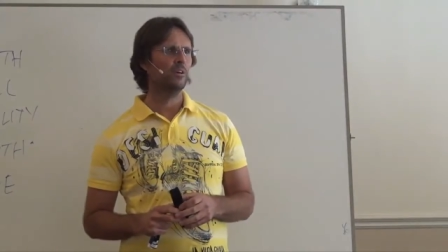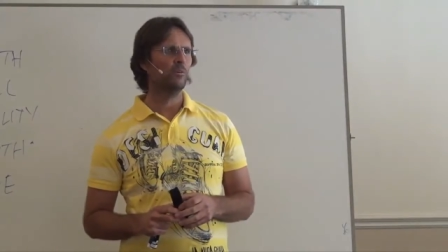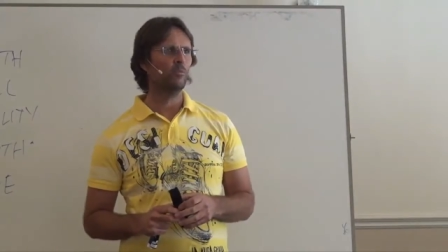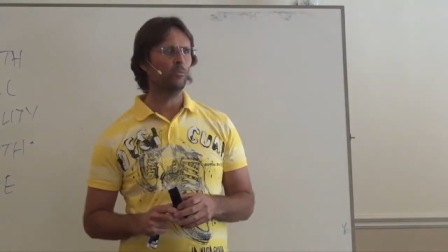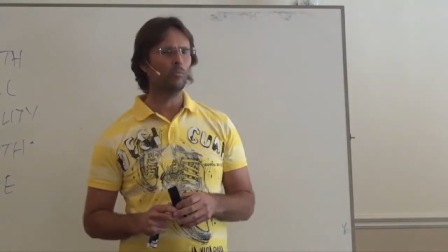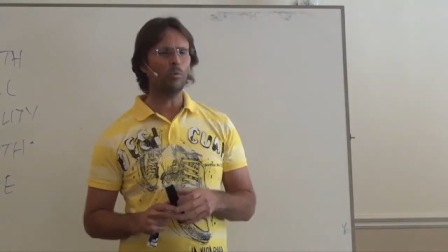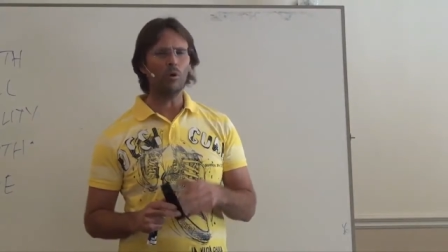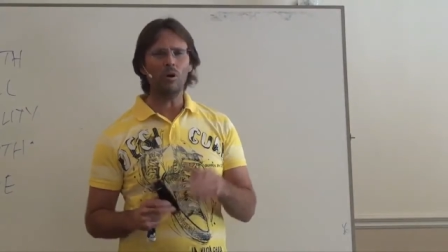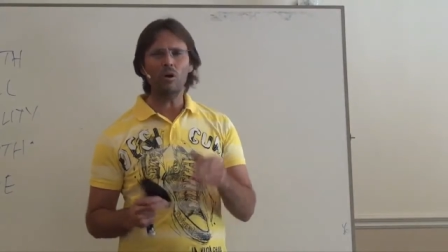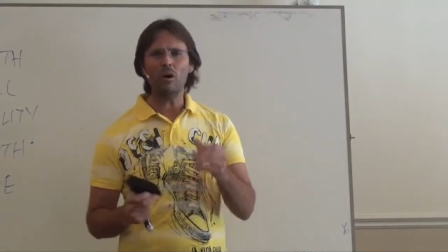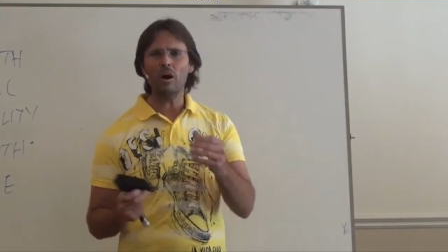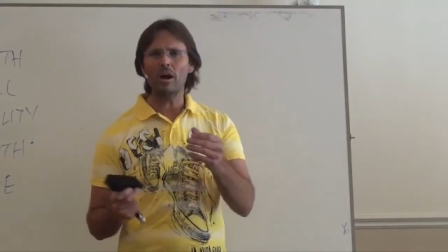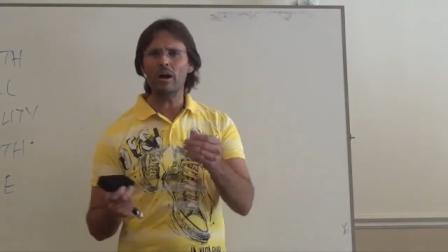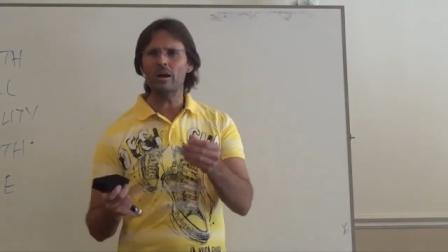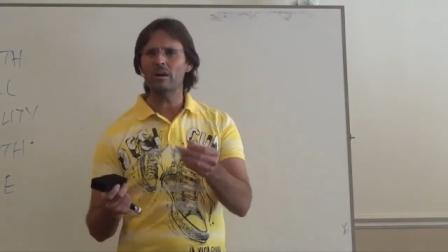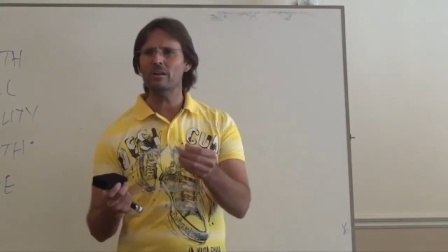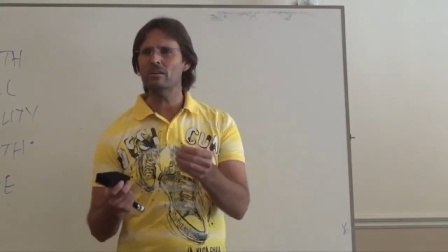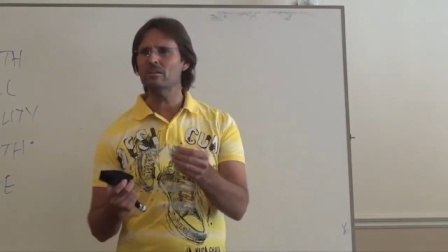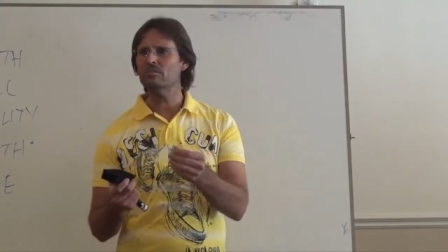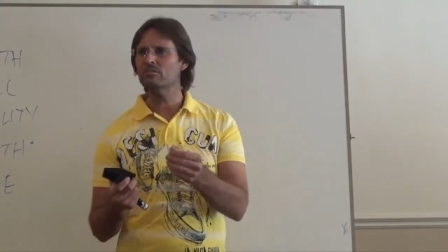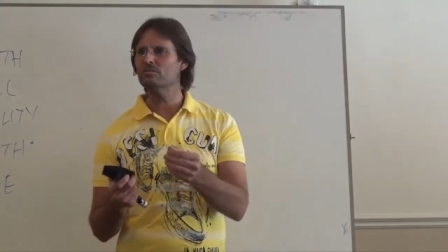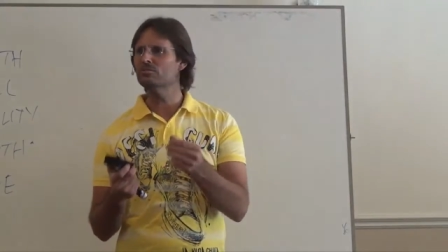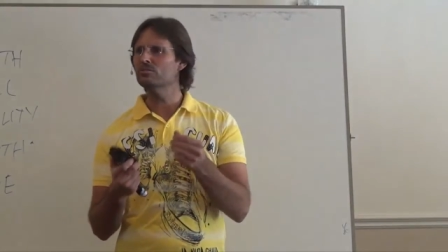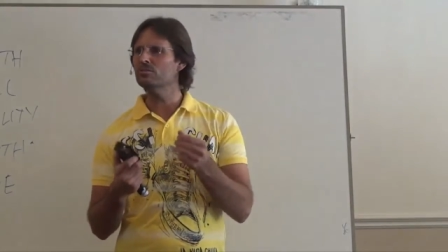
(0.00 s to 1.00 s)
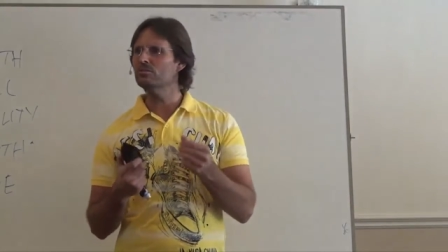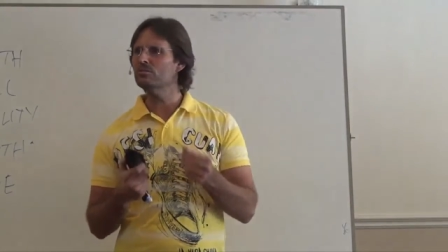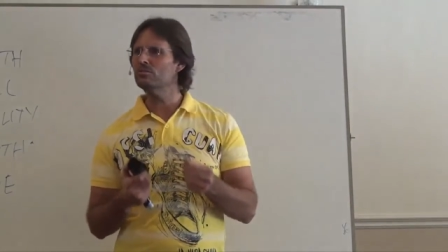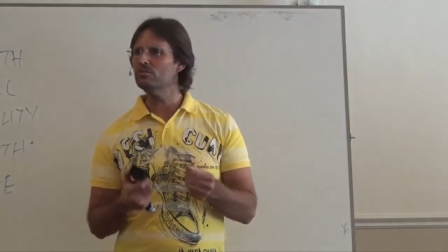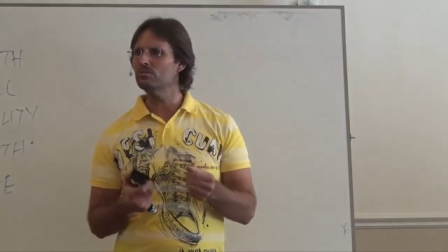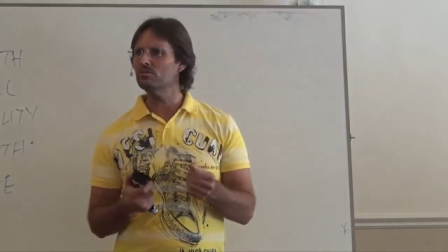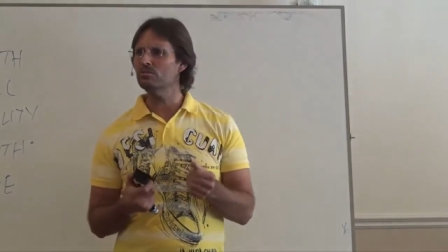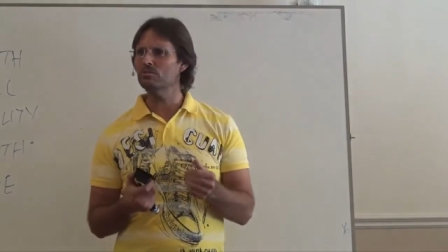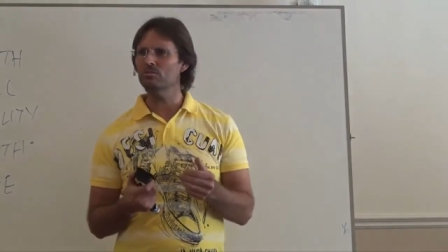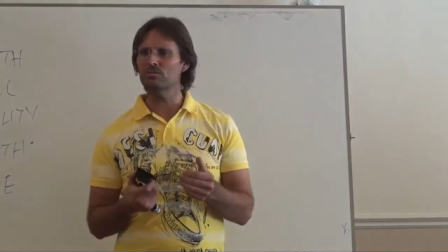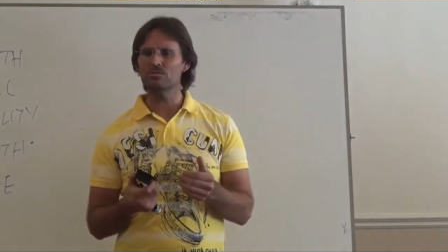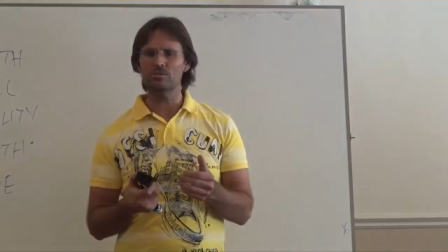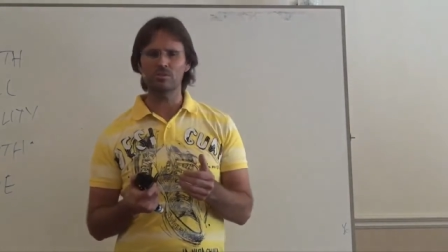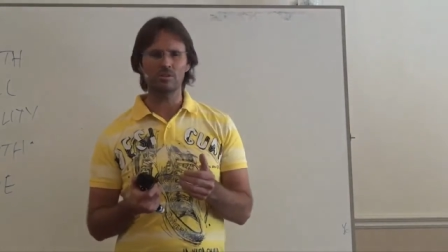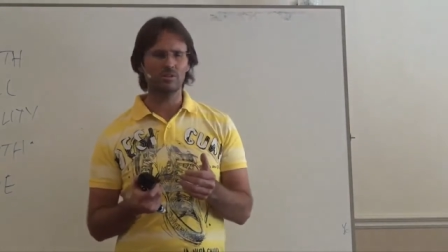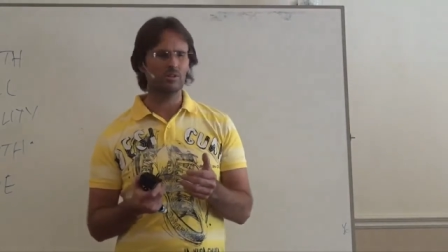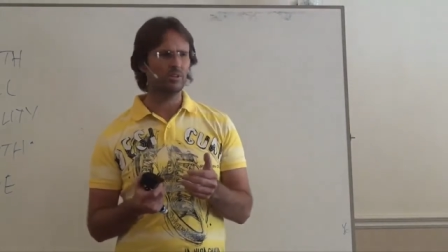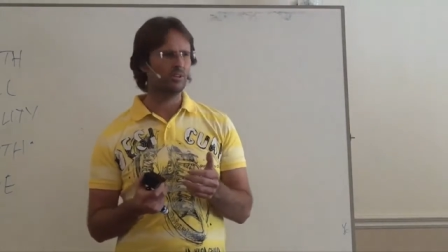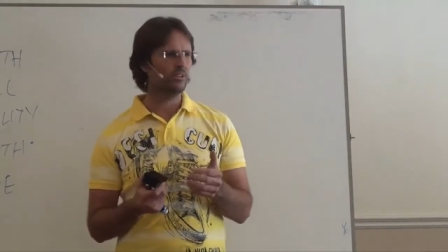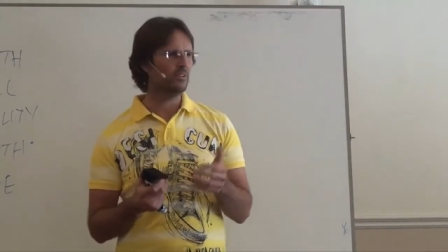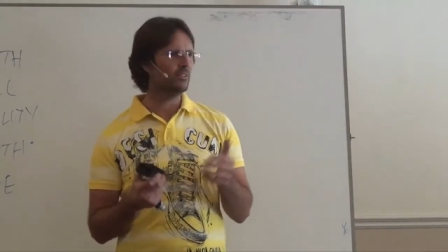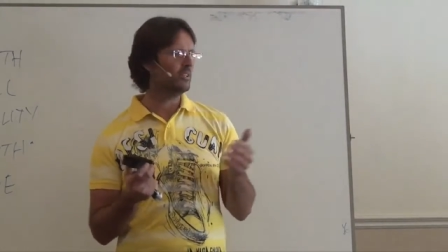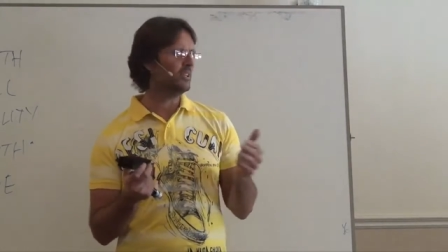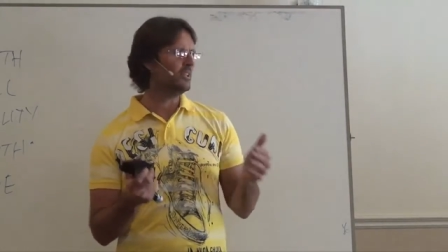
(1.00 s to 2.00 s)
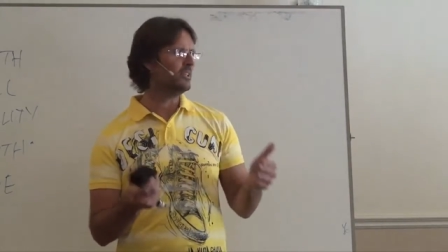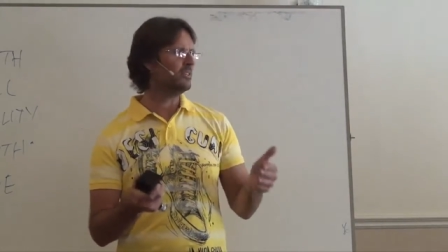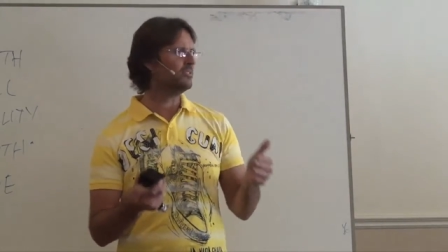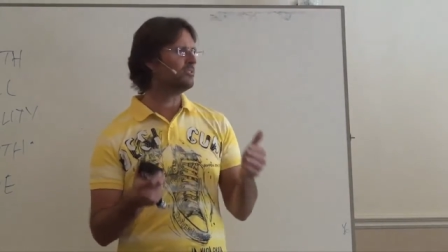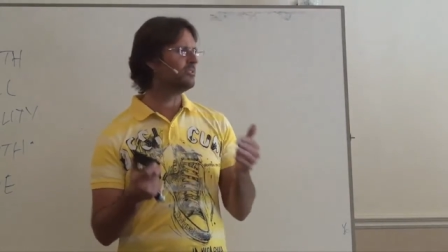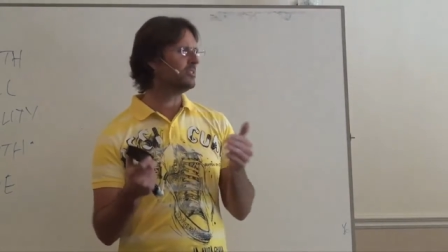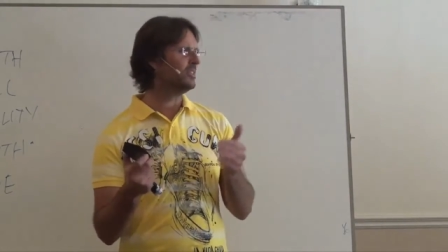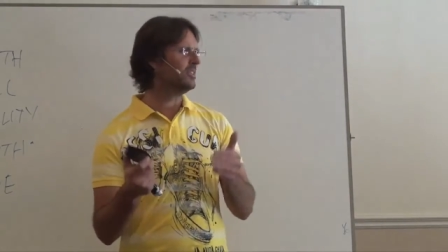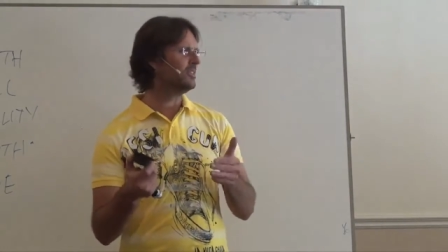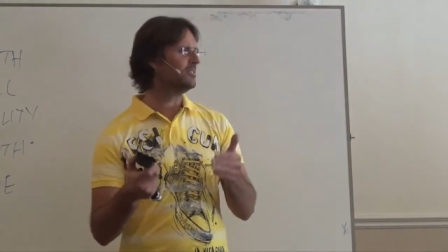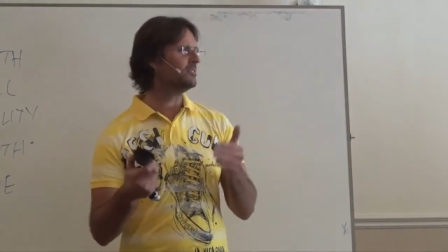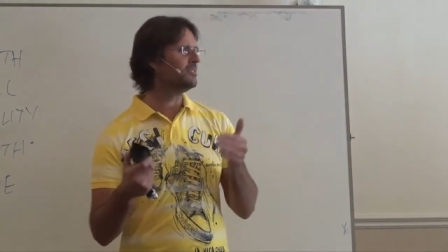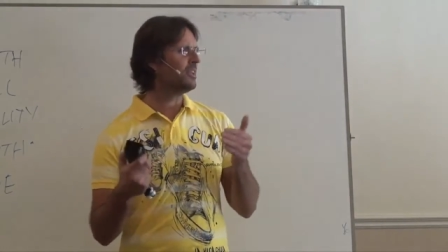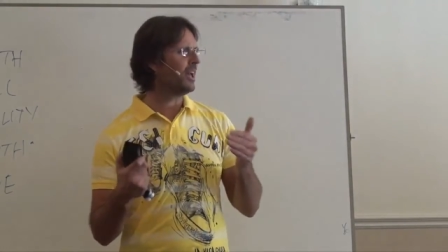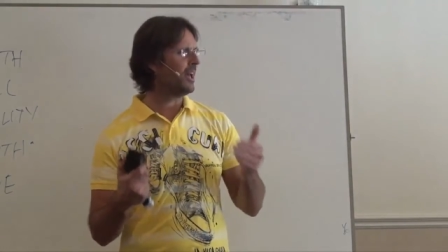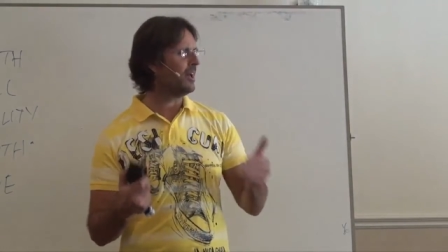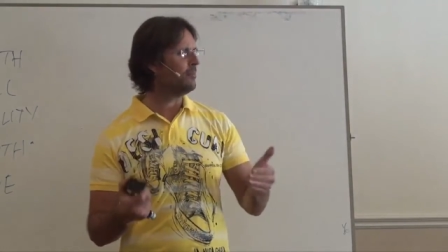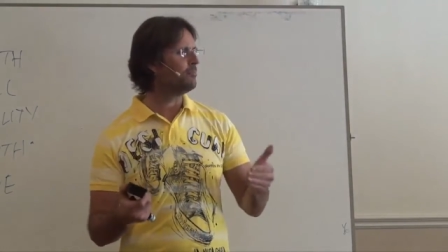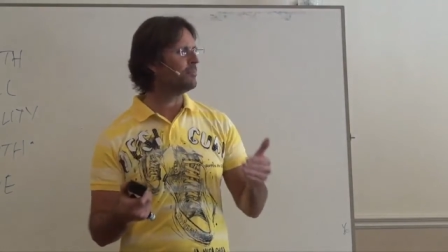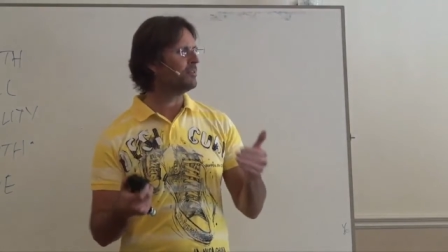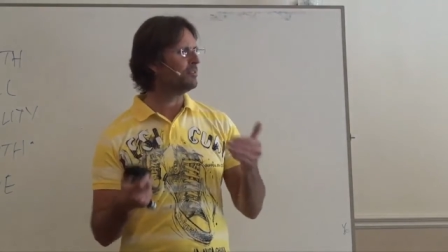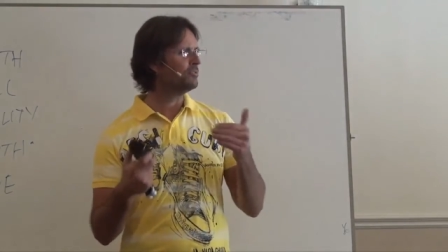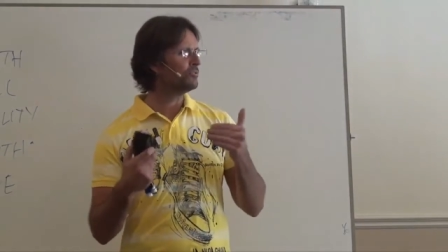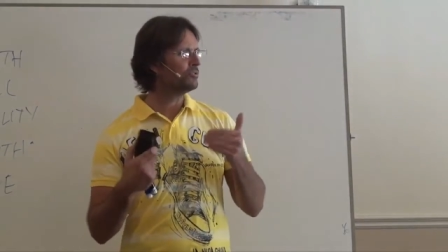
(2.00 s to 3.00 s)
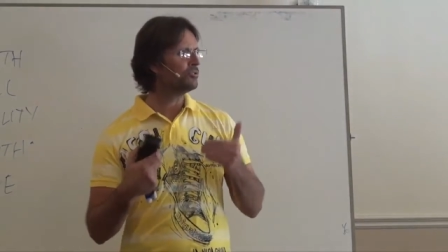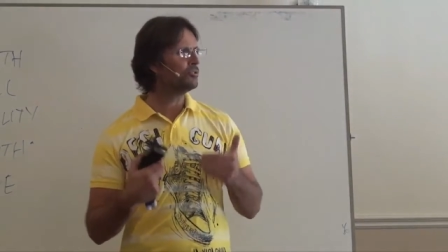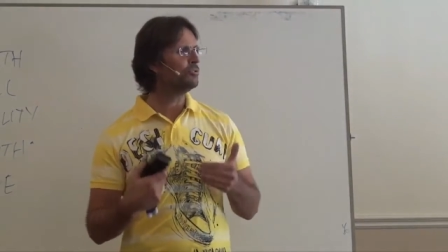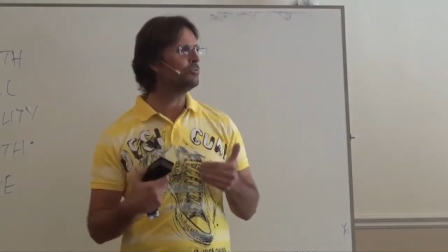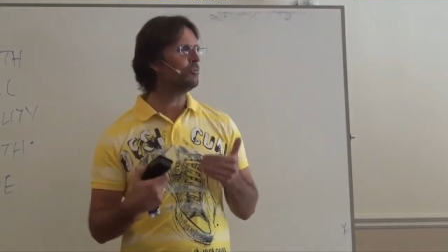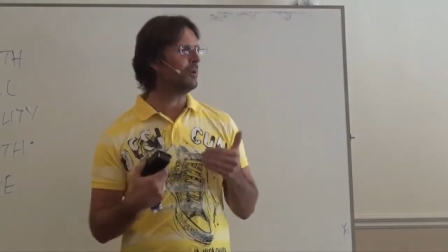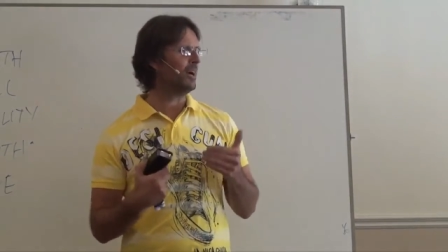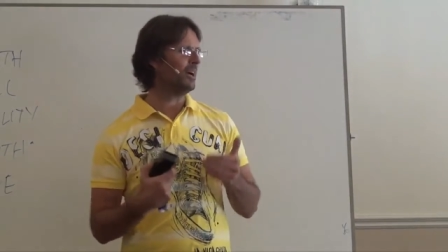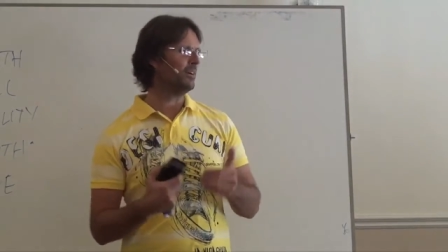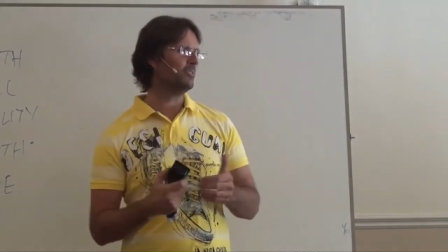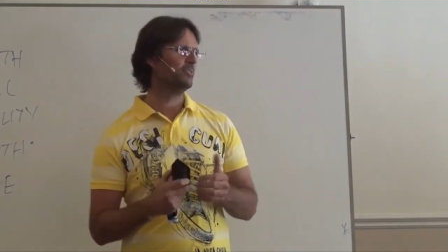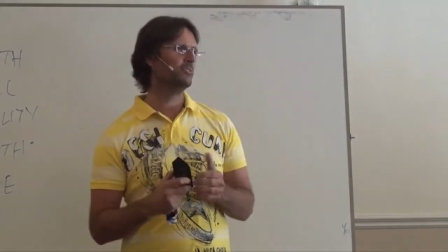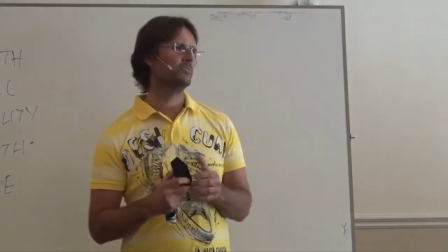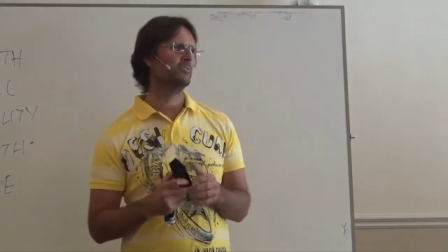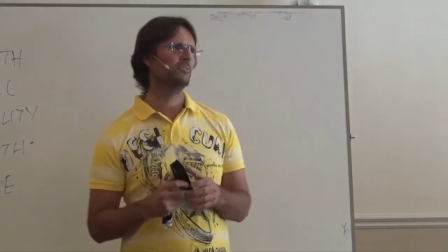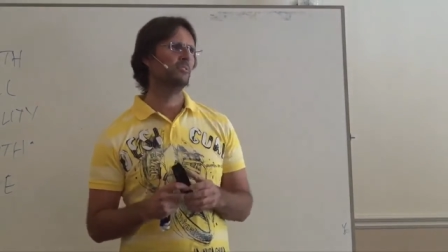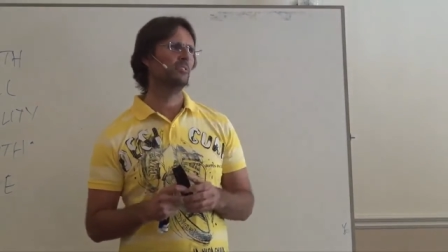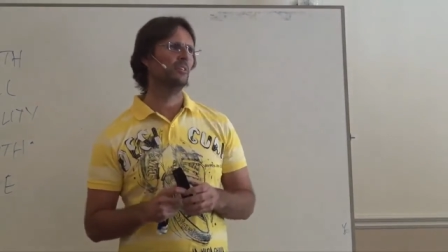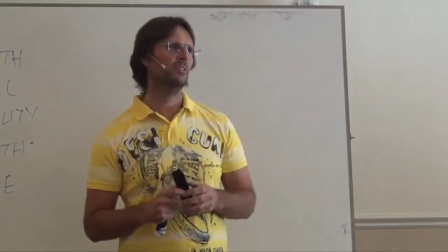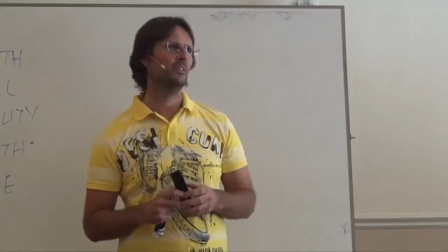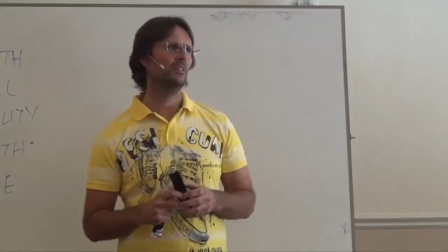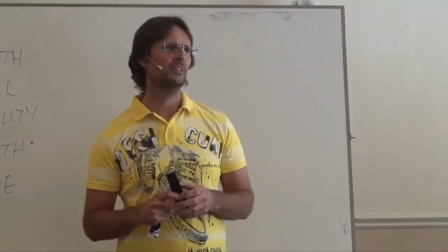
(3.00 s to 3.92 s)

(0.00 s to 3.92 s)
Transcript: Why do these things happen to us?